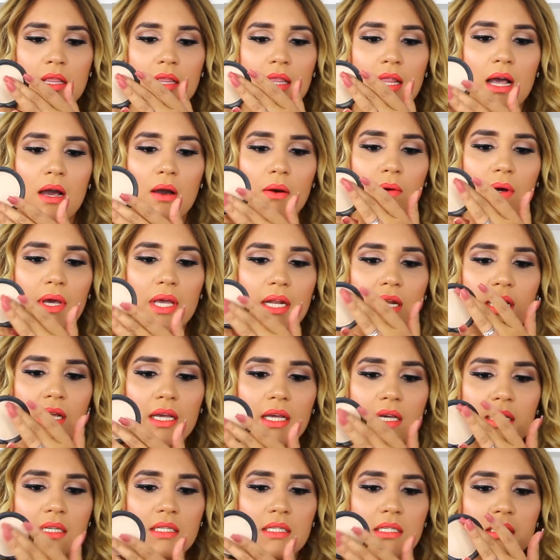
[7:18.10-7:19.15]
now it
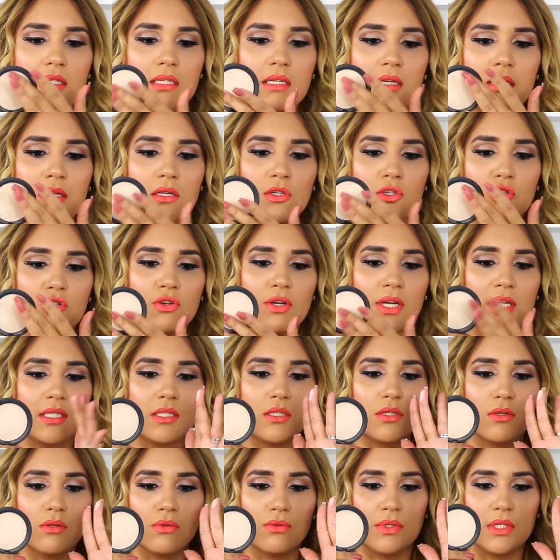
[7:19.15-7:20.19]
is
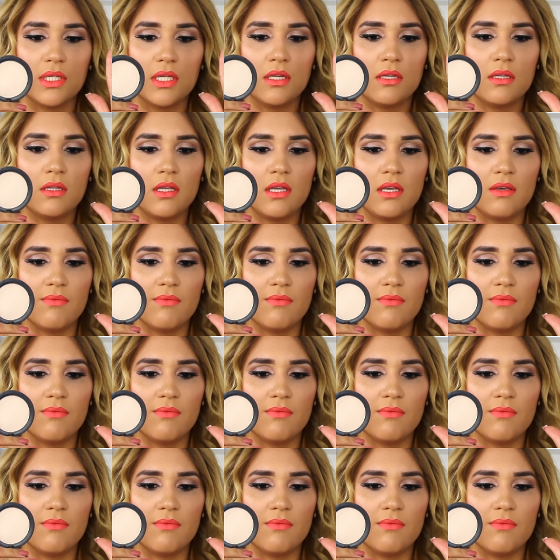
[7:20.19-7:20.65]
translucent,